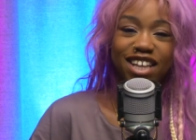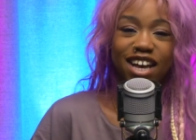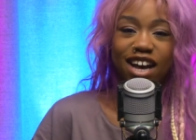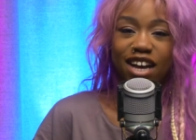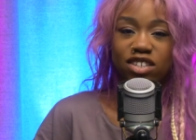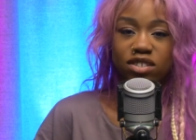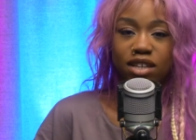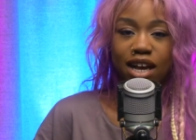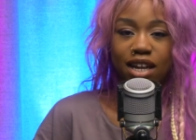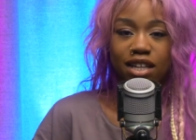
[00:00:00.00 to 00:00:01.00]
I just
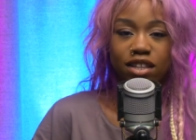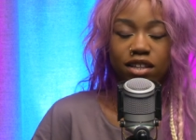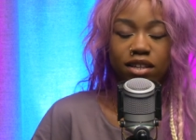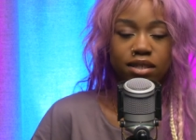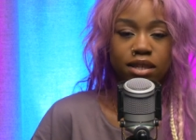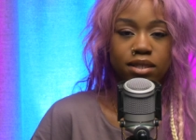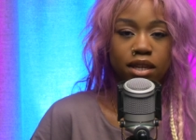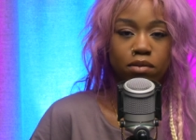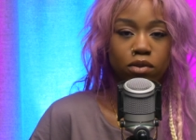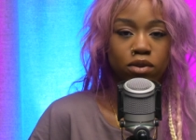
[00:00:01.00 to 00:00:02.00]
act like they didn't exist
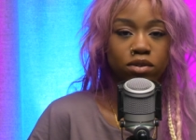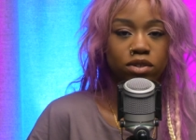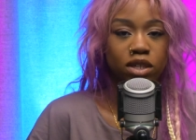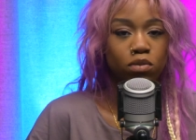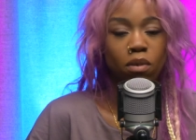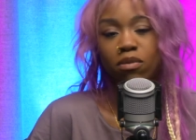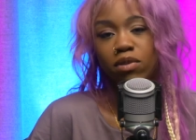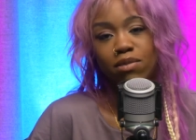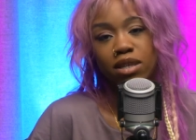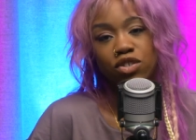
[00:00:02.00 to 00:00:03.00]
anymore. So they'll probably
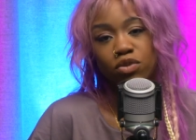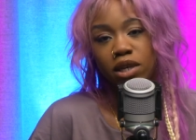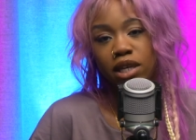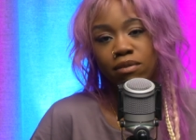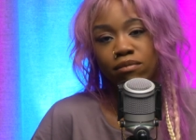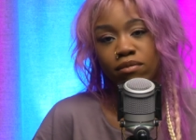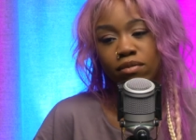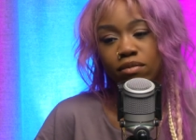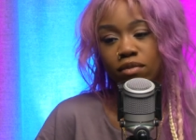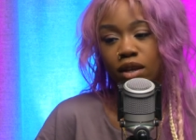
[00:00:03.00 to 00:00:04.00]
message me
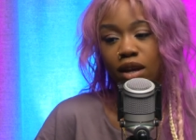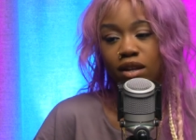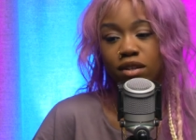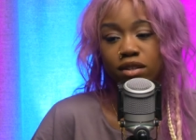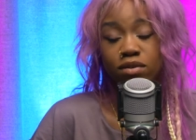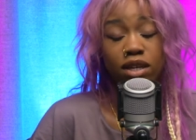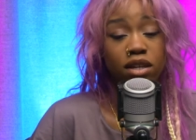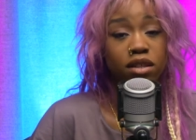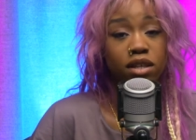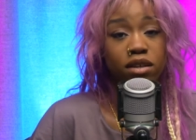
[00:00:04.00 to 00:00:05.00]
and I'll say
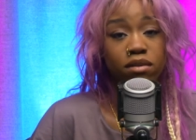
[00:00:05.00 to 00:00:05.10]
nothing.